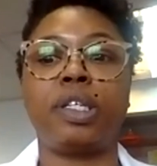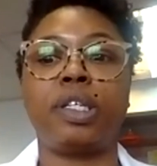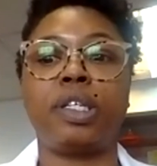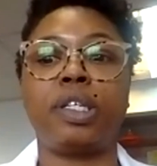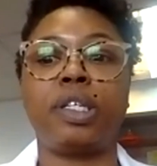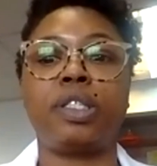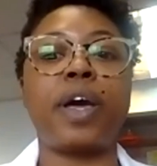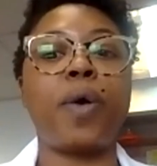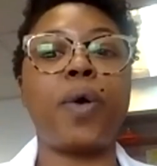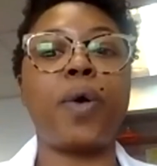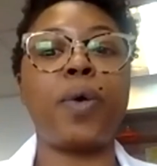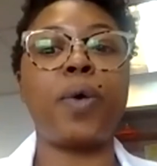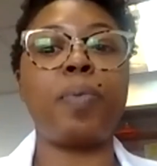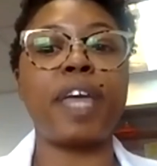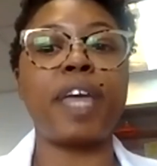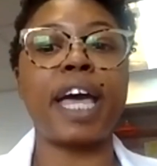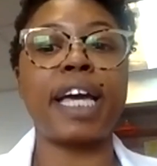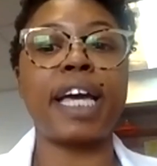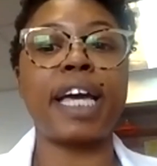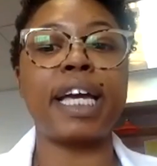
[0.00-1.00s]
So I
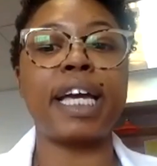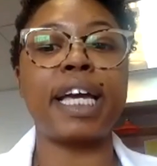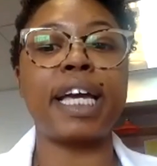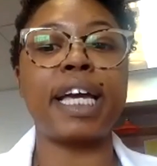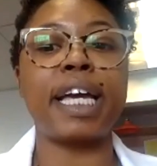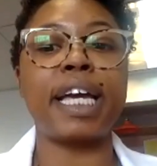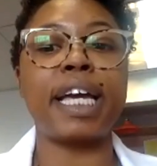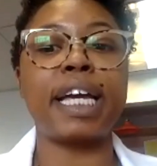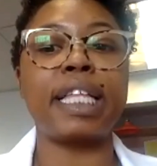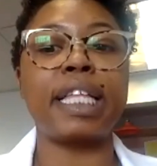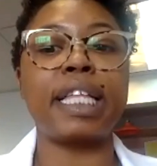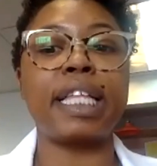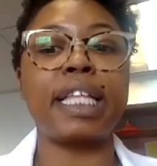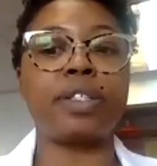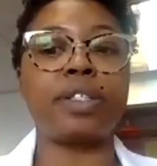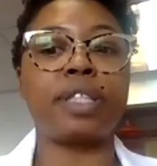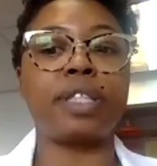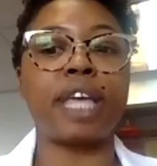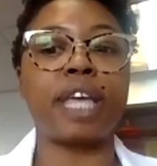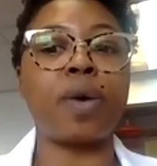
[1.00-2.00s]
hope that
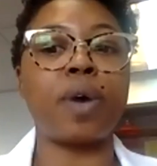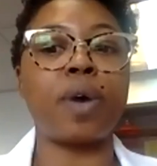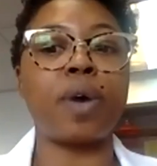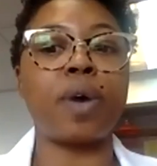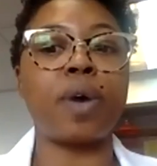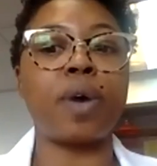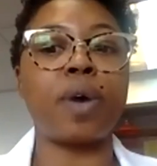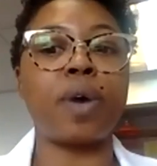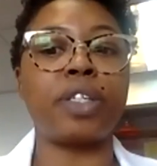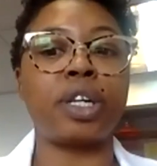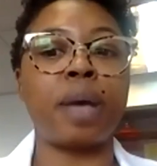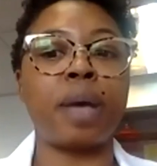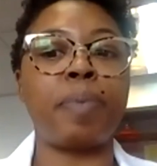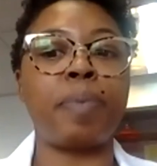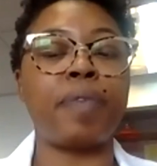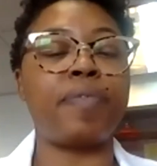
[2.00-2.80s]
clears that question up.